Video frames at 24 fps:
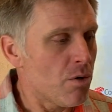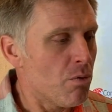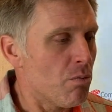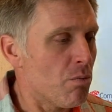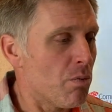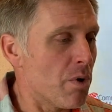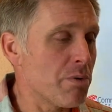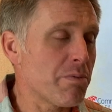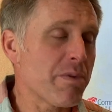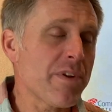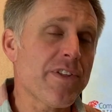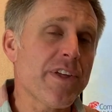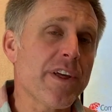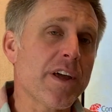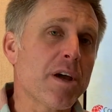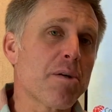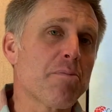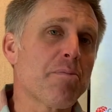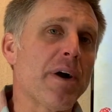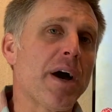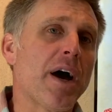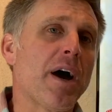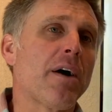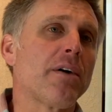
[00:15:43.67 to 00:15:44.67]
When we think
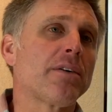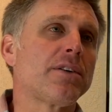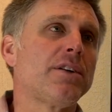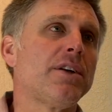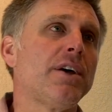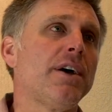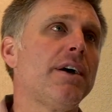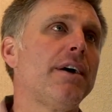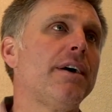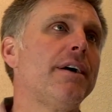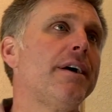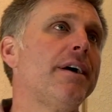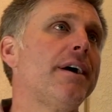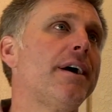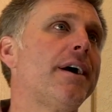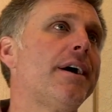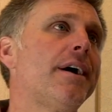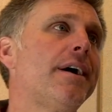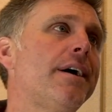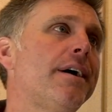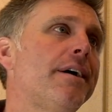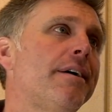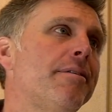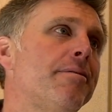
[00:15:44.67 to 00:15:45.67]
about
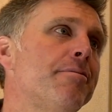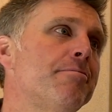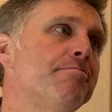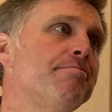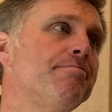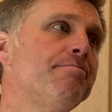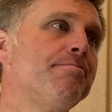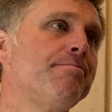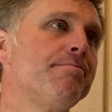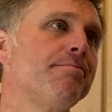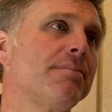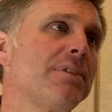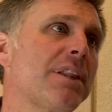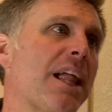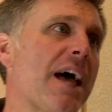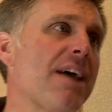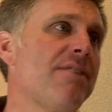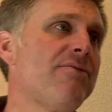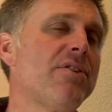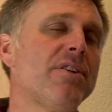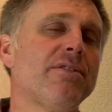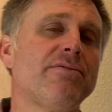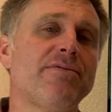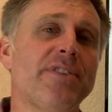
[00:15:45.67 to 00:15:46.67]

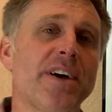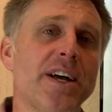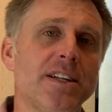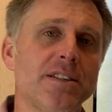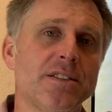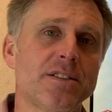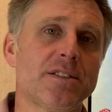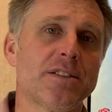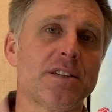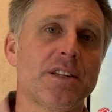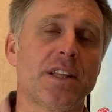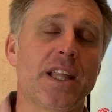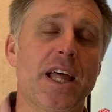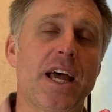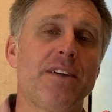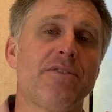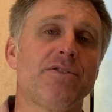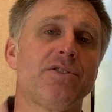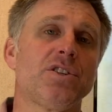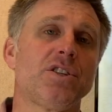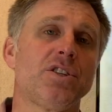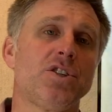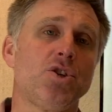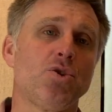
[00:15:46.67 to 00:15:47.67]
life events and life
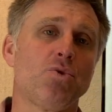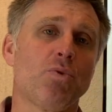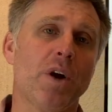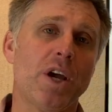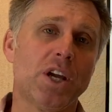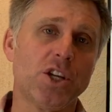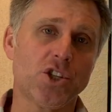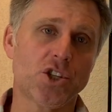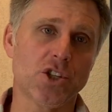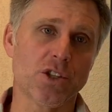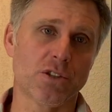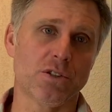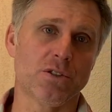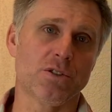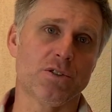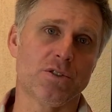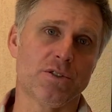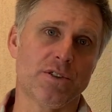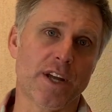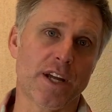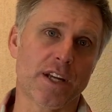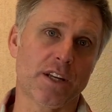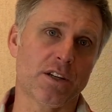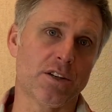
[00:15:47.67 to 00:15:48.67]
situations
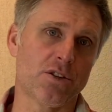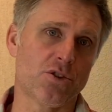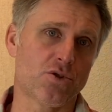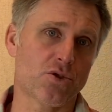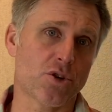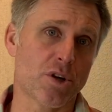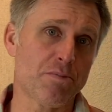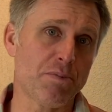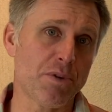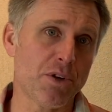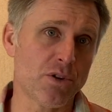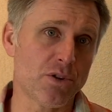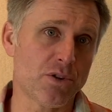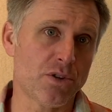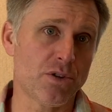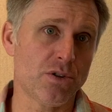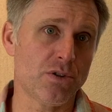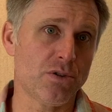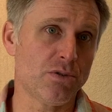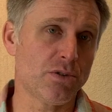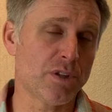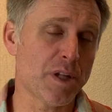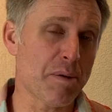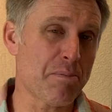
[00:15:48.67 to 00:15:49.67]
that contribute
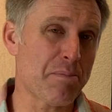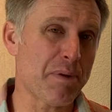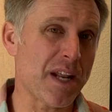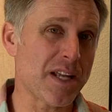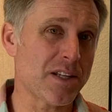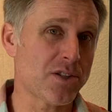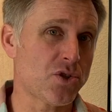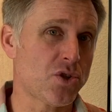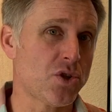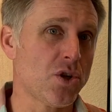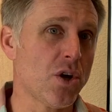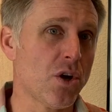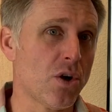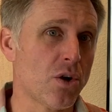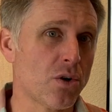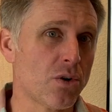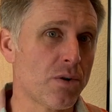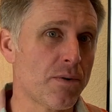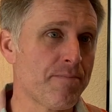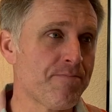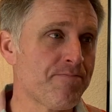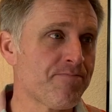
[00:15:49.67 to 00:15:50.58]
to depresión,